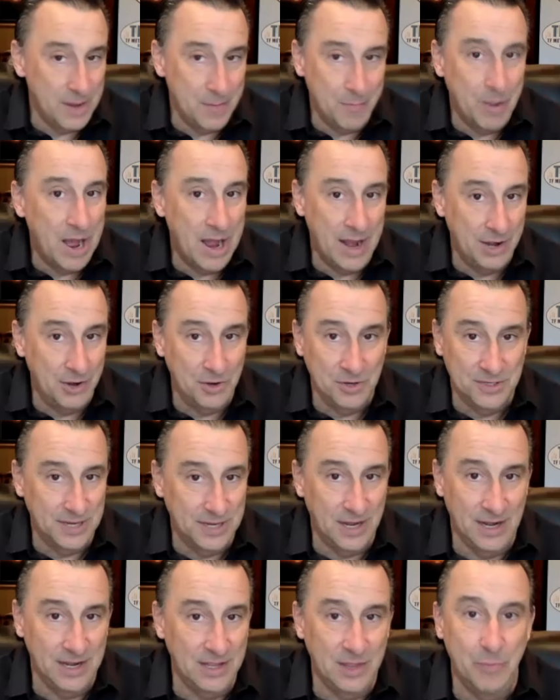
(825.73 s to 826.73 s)
buying or
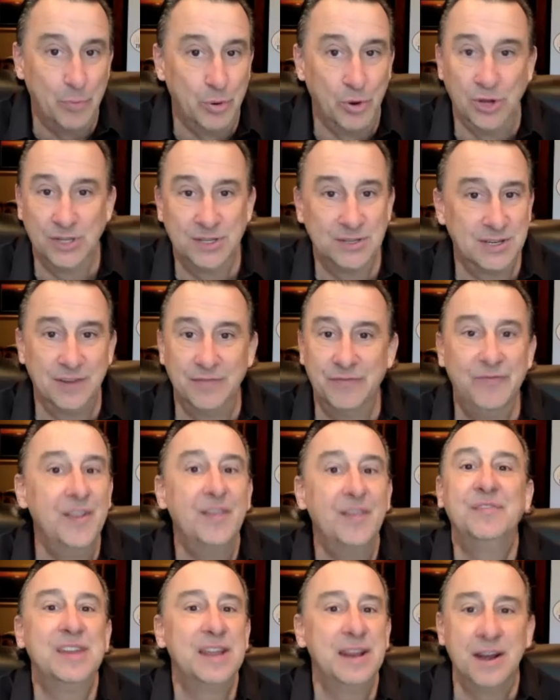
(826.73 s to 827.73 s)
selling the puts at
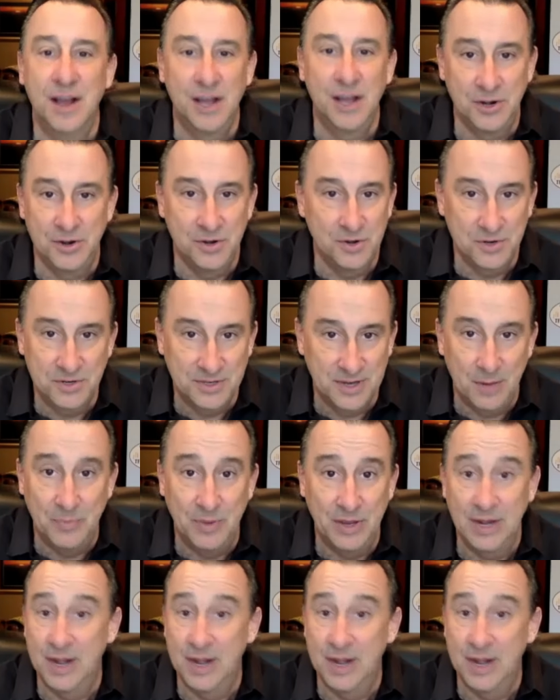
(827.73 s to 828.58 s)
1500 or something,